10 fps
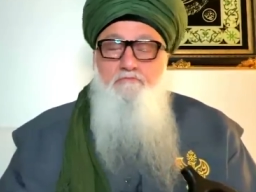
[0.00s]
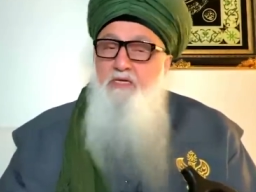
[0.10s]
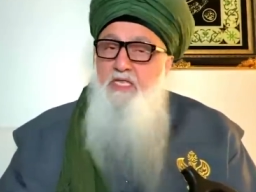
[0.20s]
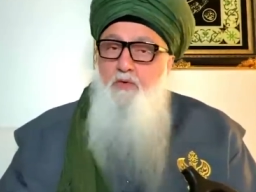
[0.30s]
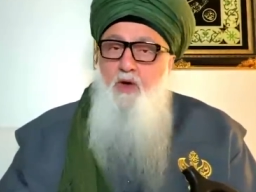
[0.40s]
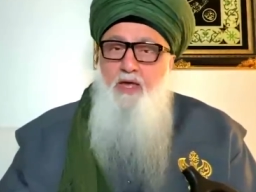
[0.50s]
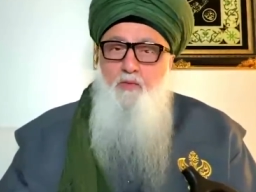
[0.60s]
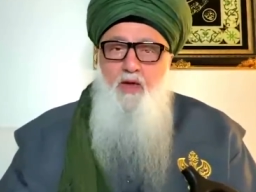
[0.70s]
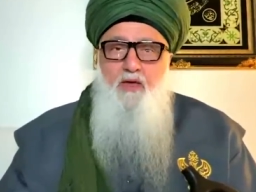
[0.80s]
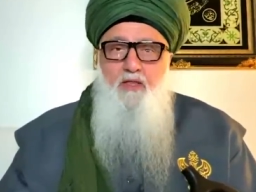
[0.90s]
Meaning
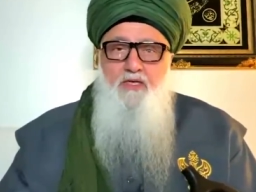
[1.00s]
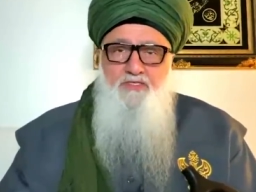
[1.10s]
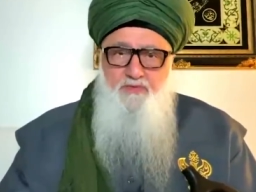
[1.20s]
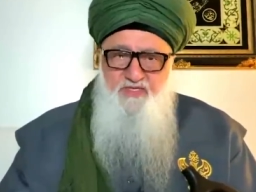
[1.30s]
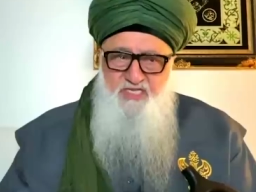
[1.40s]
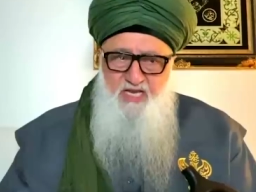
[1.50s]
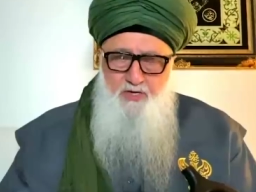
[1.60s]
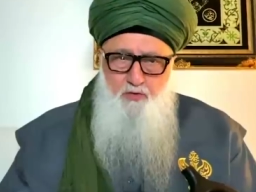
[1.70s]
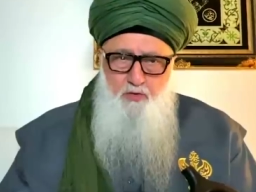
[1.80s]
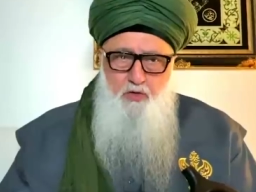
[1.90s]
what? Why Allah
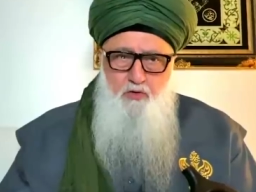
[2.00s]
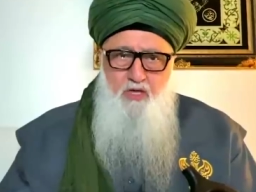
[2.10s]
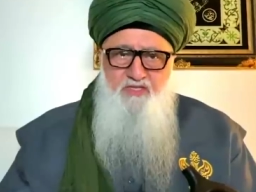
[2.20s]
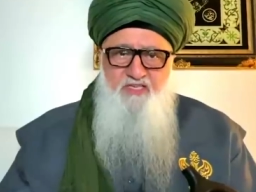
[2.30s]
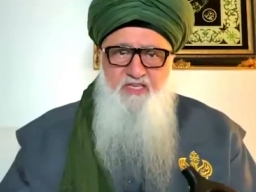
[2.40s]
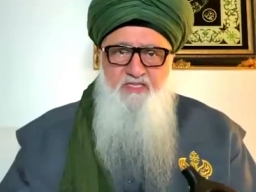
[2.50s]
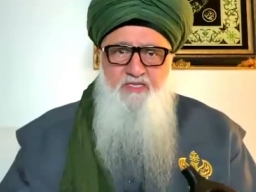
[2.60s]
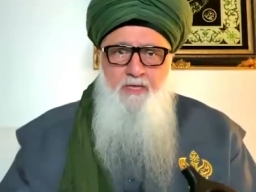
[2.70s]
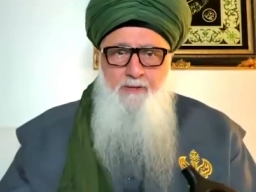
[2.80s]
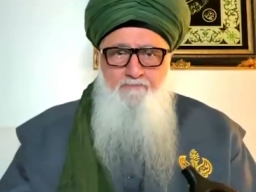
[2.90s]
in Holy Qur'an
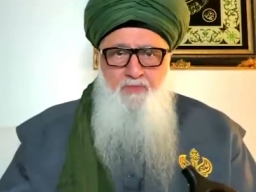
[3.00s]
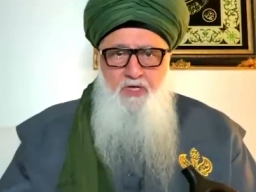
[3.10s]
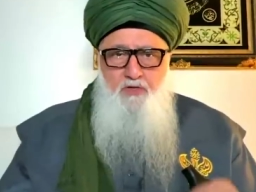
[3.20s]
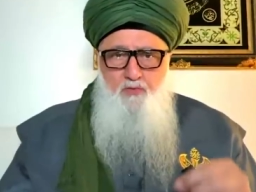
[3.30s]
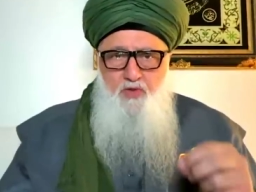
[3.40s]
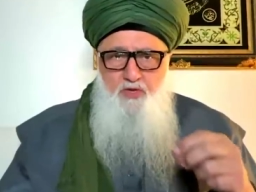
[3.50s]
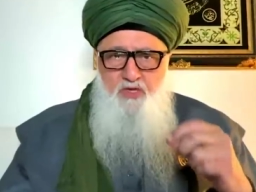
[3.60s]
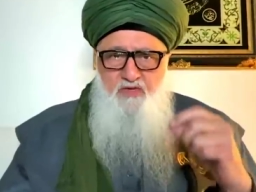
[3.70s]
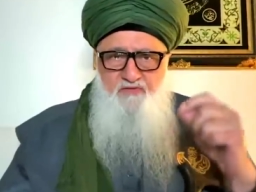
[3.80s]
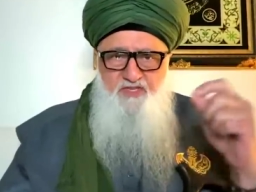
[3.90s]
says, when you
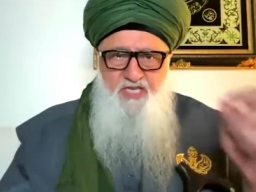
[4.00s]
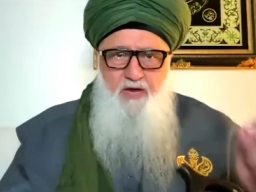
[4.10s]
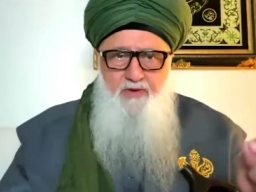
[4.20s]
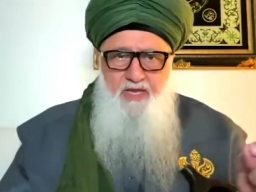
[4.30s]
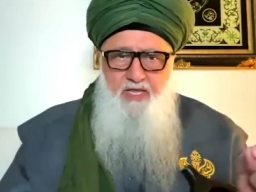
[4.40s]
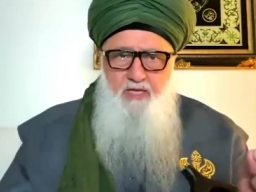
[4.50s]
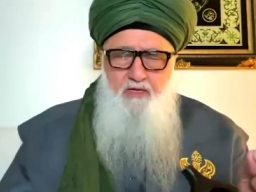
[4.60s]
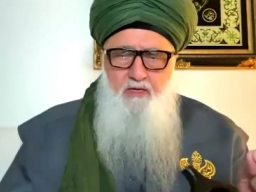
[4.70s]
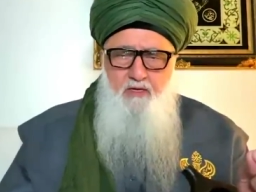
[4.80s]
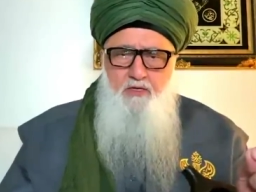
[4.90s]
give charity,
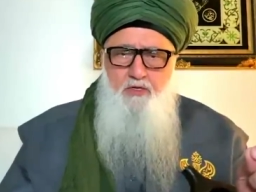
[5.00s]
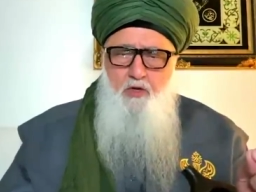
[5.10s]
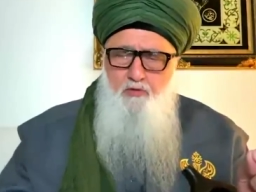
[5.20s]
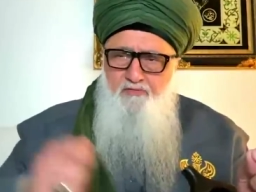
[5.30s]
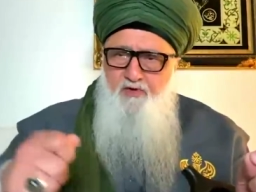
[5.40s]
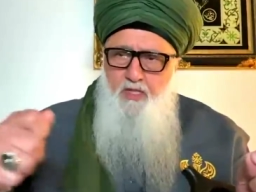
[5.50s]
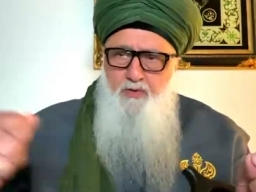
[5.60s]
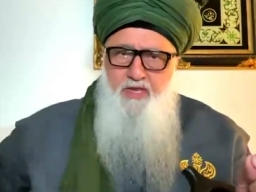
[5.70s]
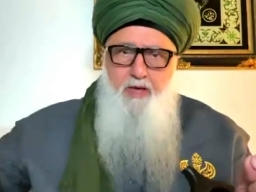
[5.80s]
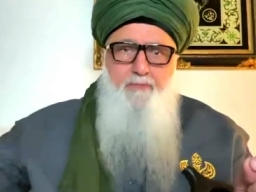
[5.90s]
don't
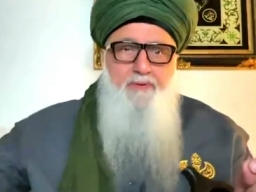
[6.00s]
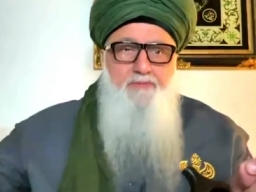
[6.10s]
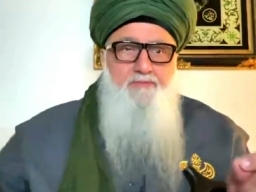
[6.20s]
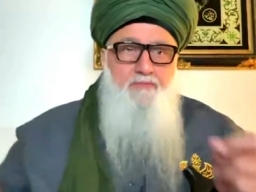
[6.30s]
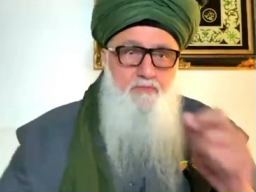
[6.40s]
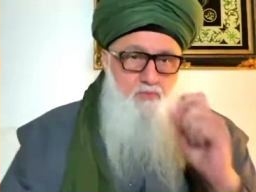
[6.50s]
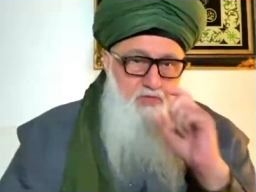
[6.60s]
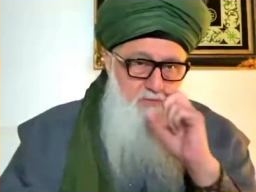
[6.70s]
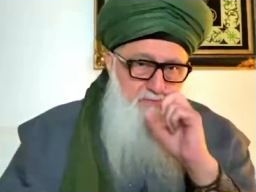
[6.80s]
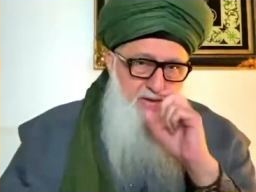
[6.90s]
follow it up
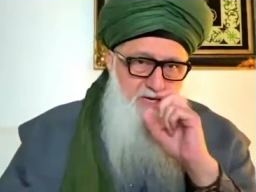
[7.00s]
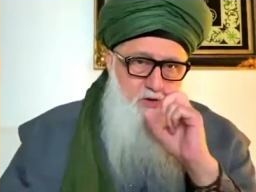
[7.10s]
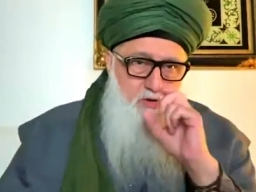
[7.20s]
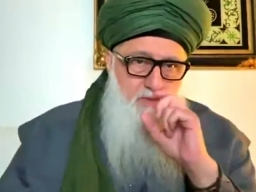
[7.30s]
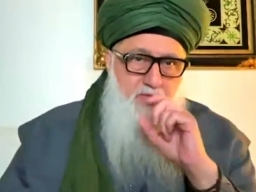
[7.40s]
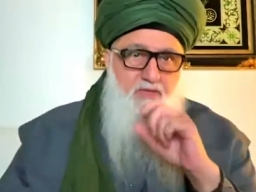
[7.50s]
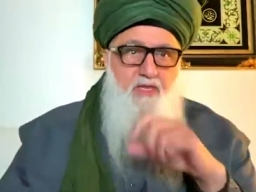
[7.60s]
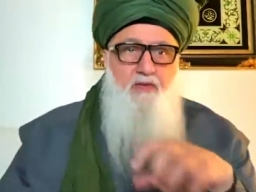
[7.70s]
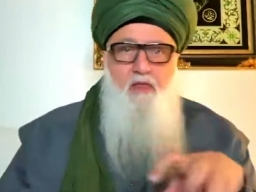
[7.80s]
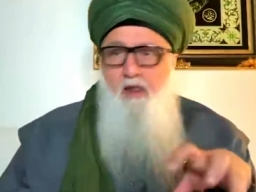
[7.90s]
with a bad comment
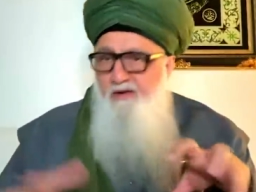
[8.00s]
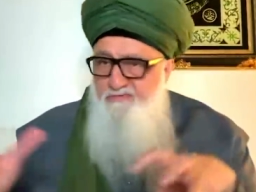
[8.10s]
and